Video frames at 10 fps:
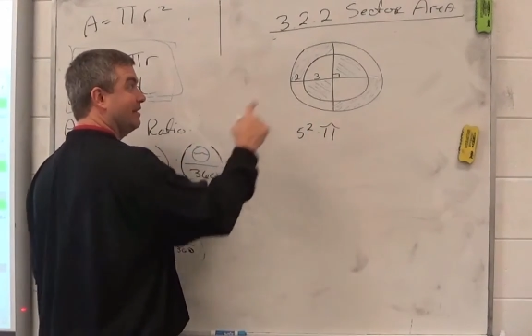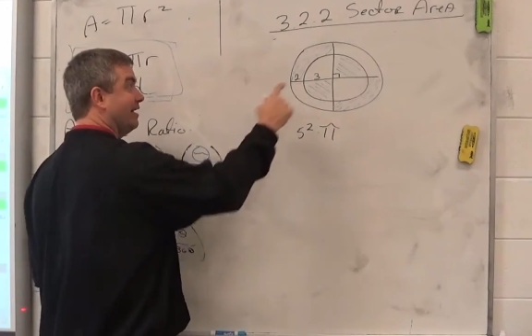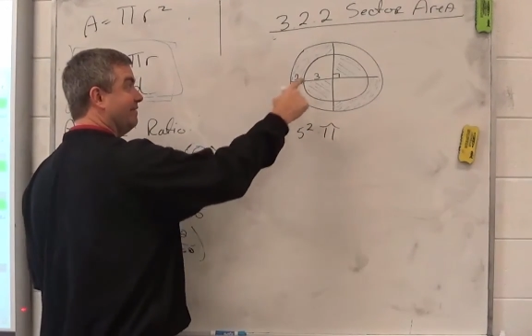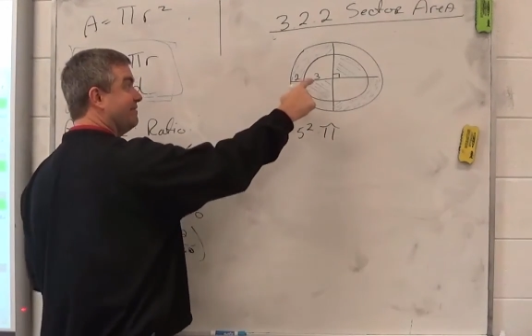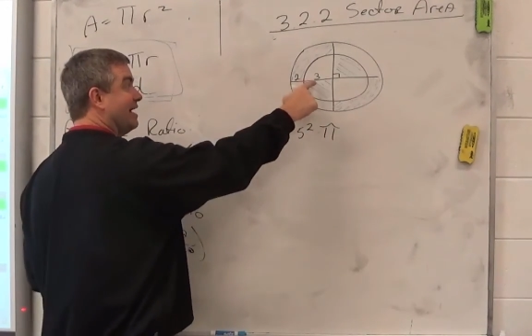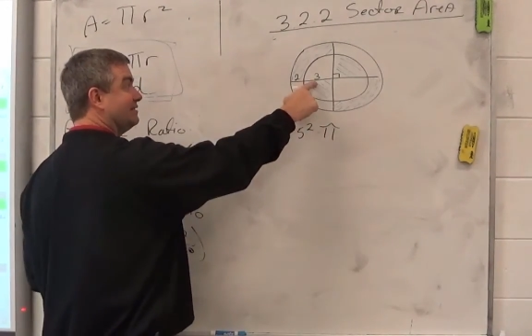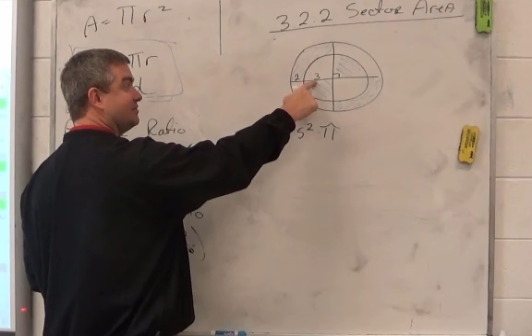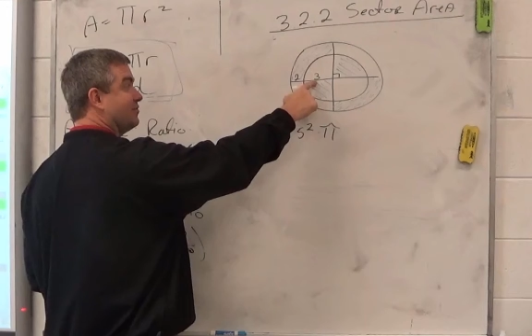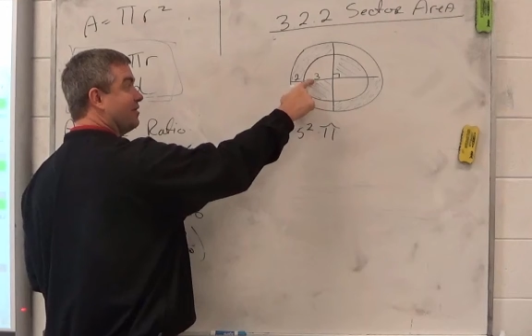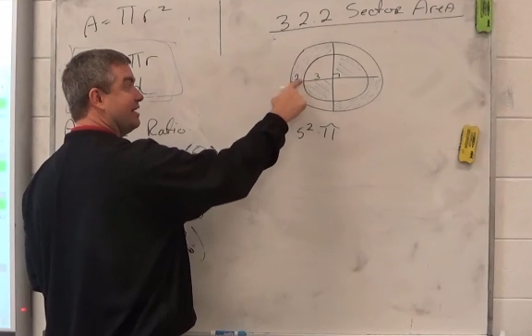If that's
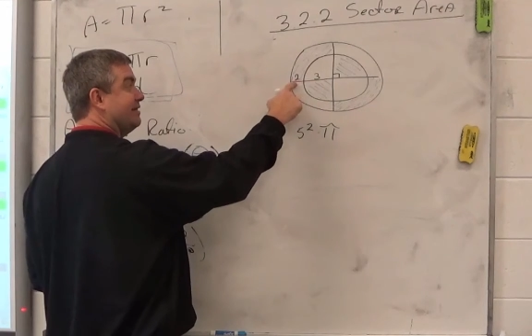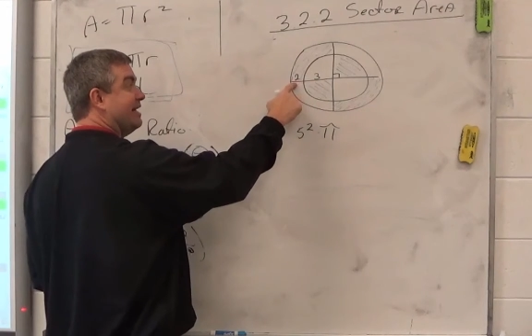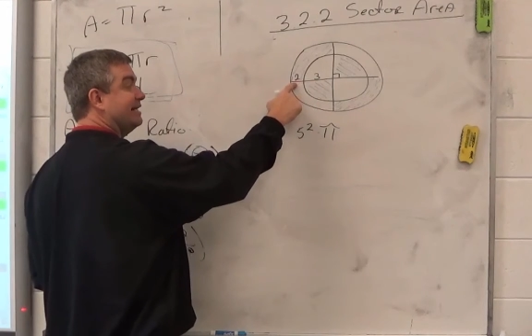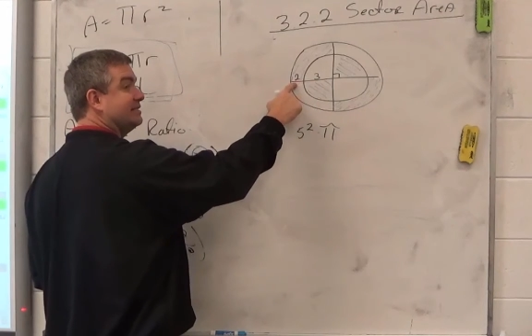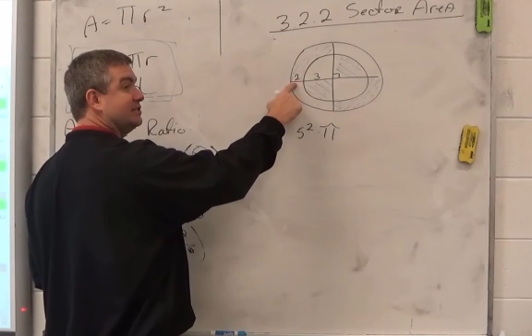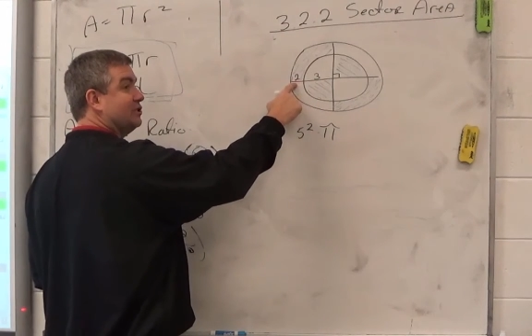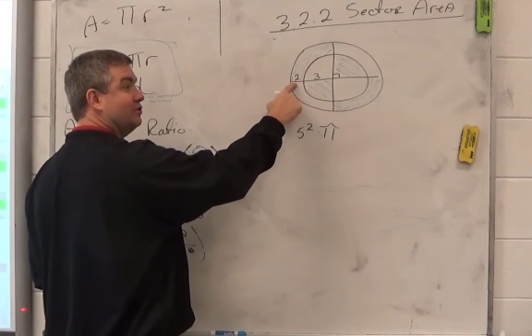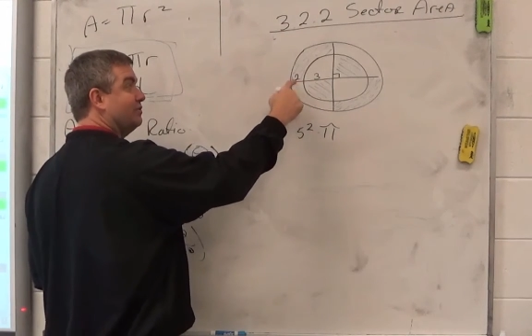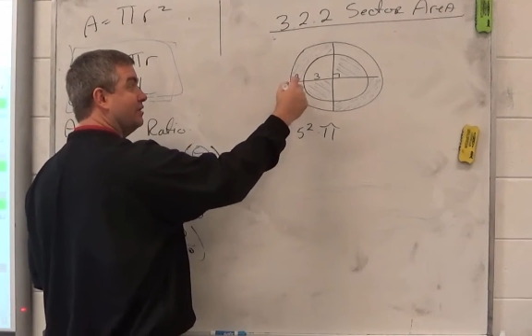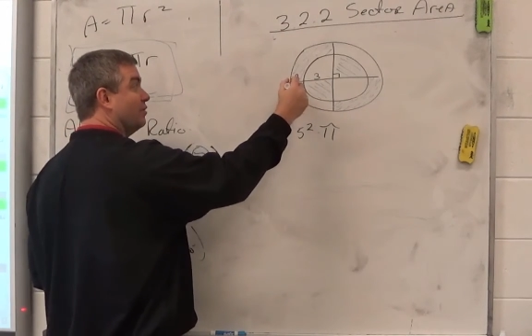3 and that's 2,
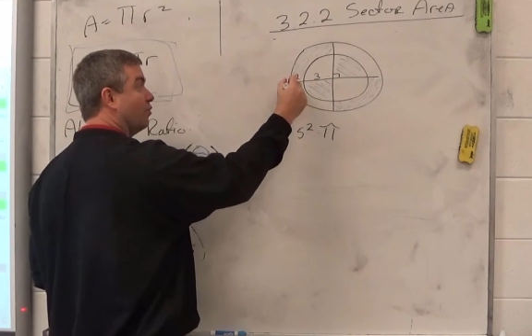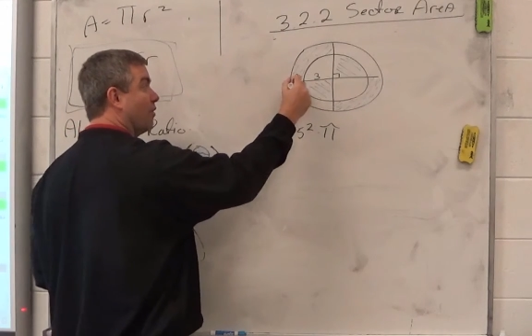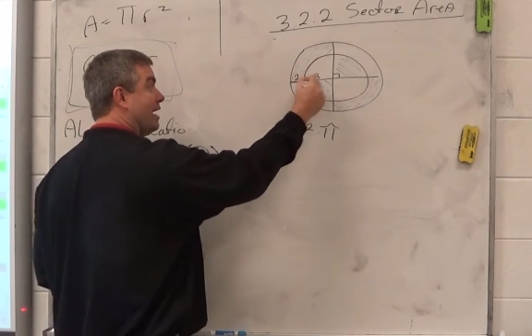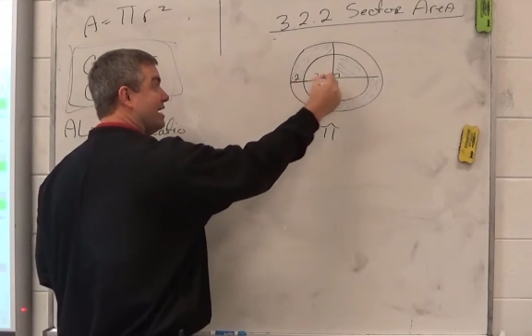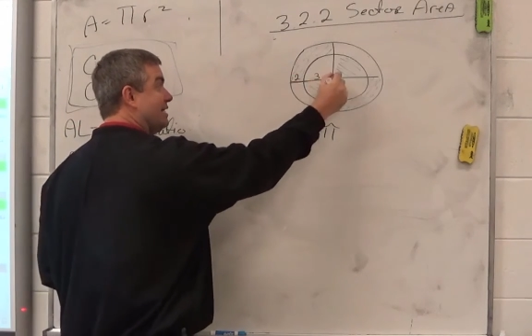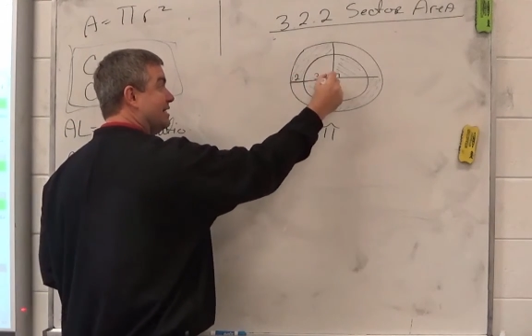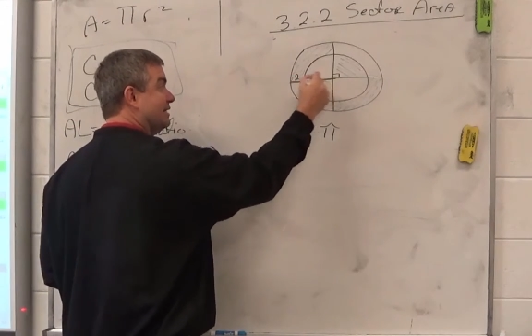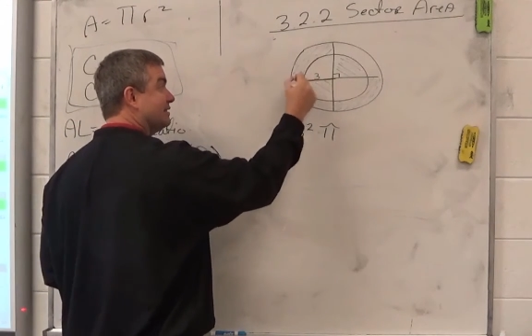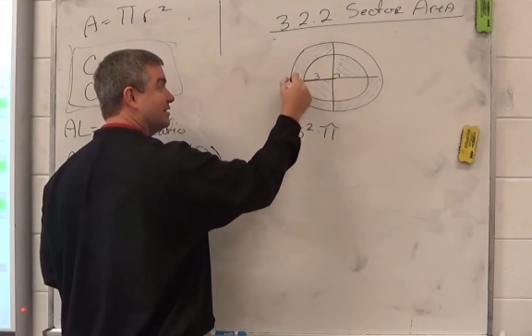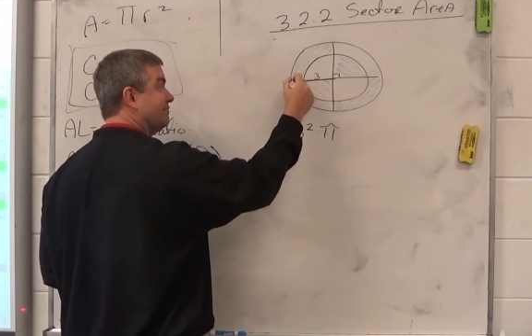then the
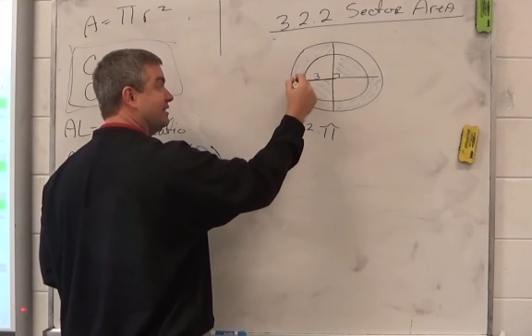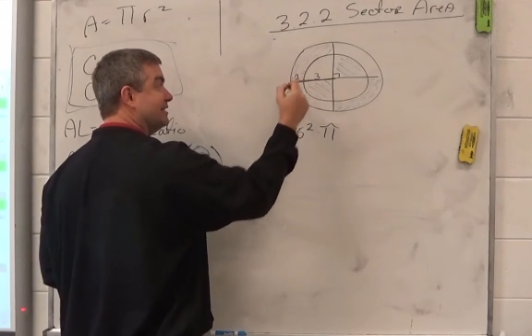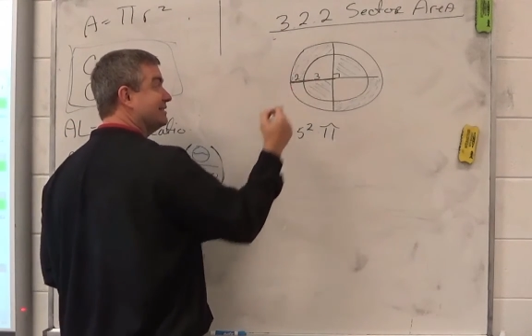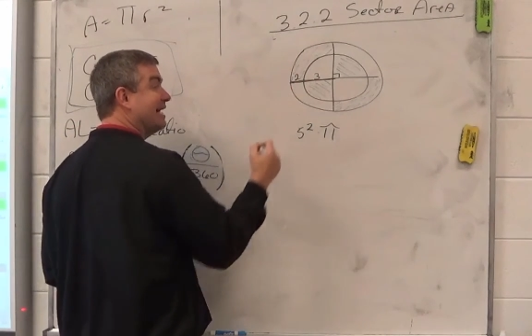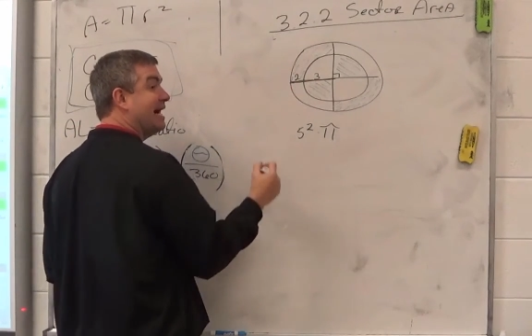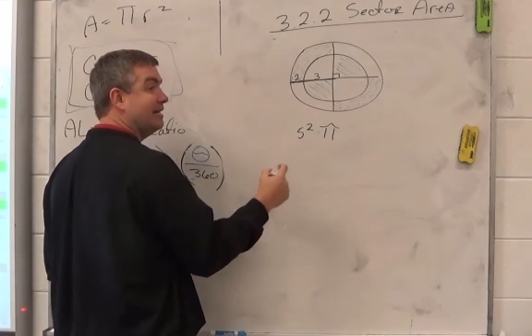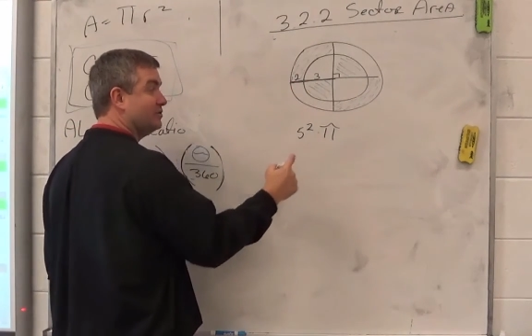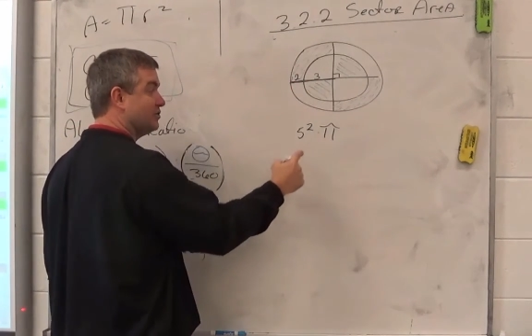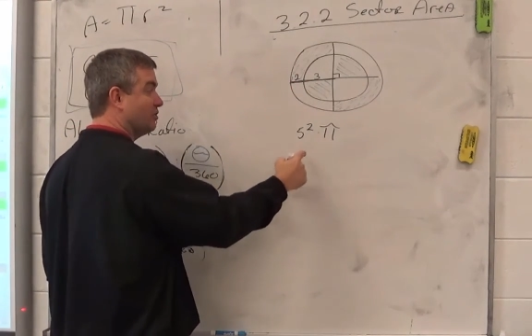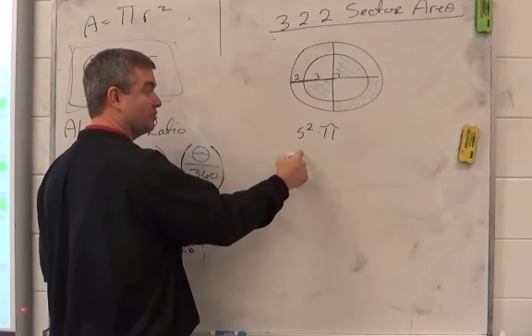radius of the entire
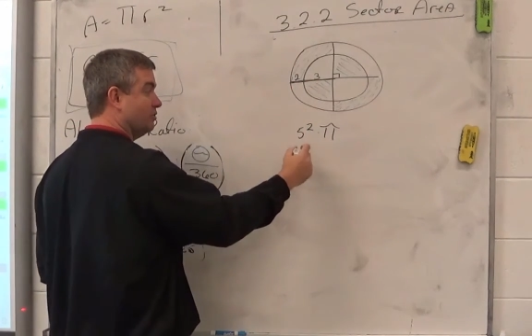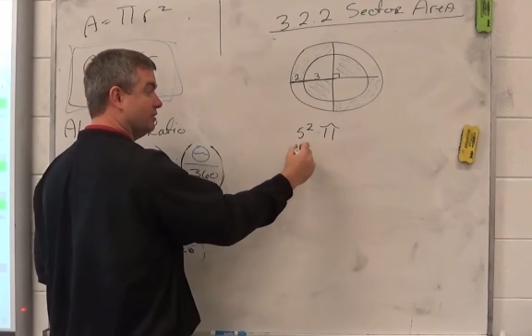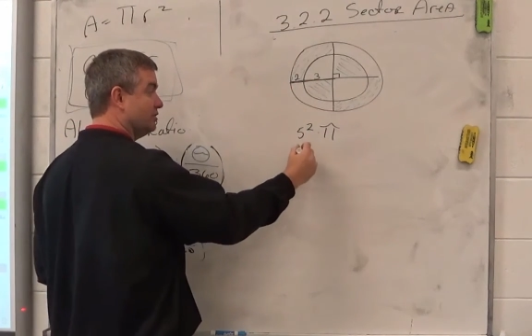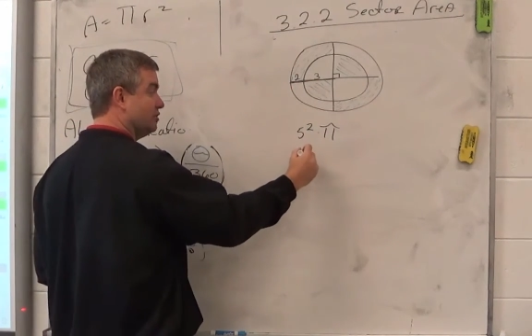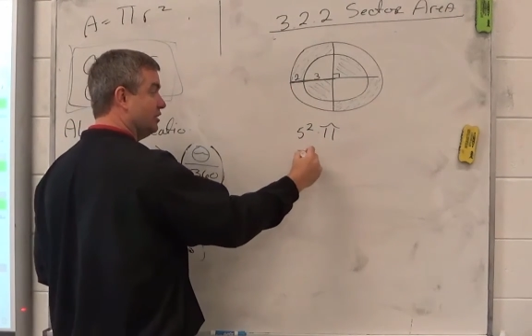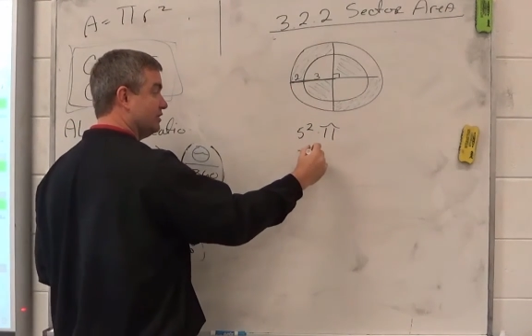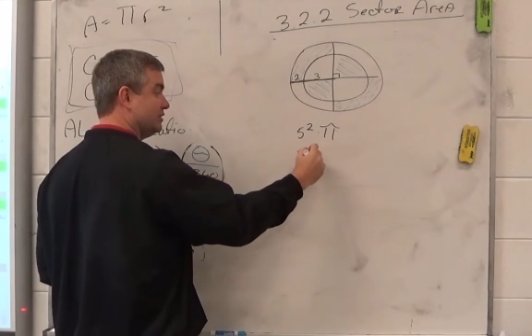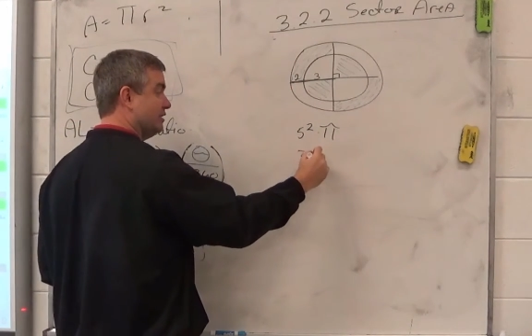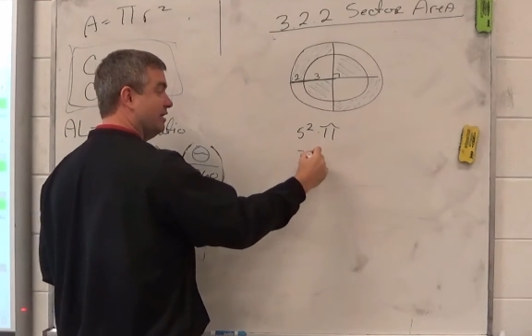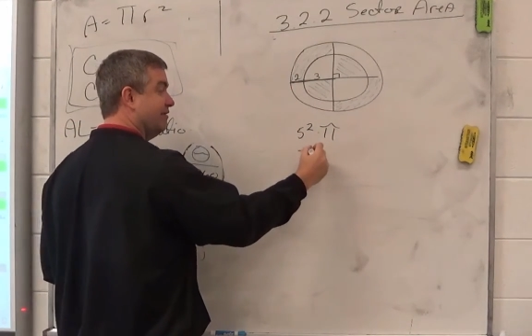circle is
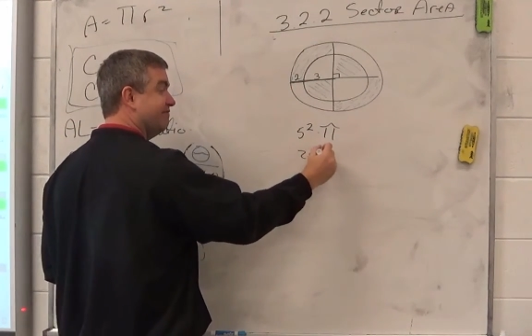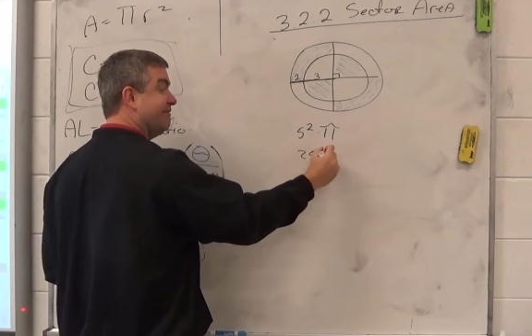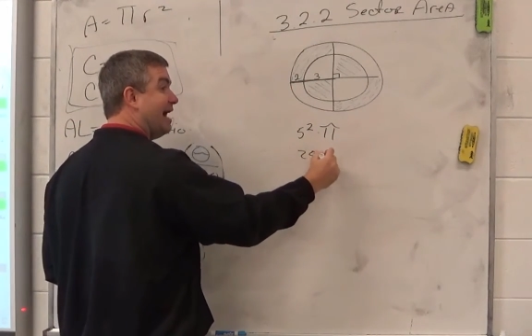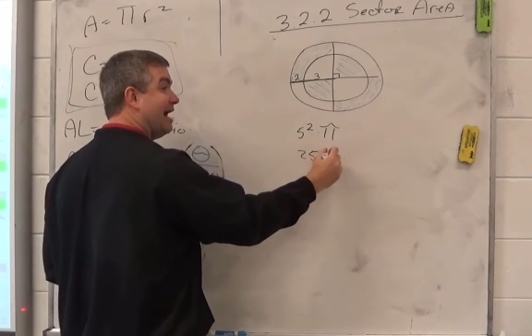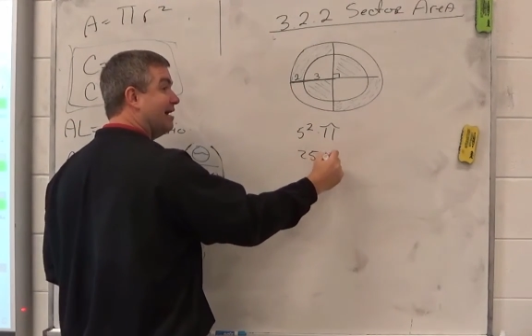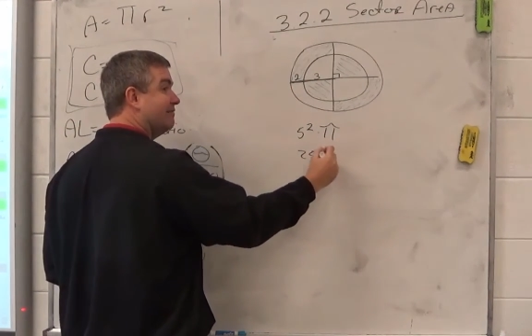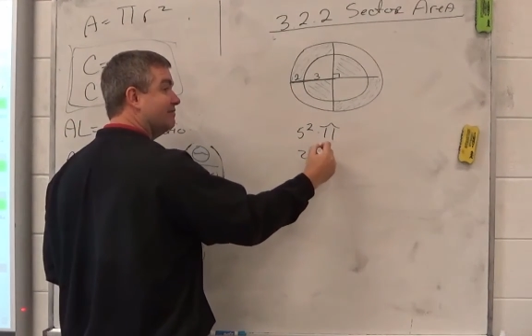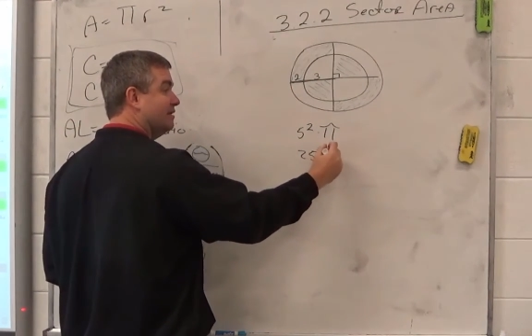just 5.